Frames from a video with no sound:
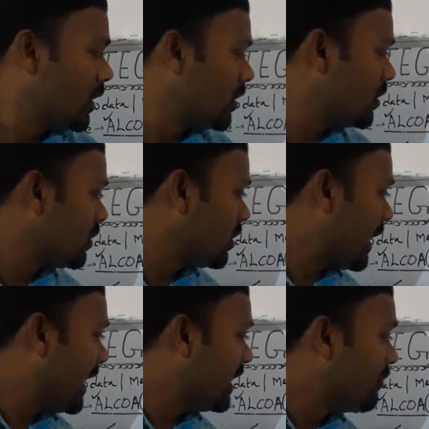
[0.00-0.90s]

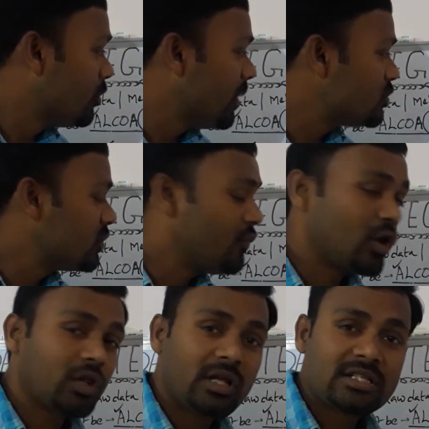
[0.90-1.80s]
and everybody should follow the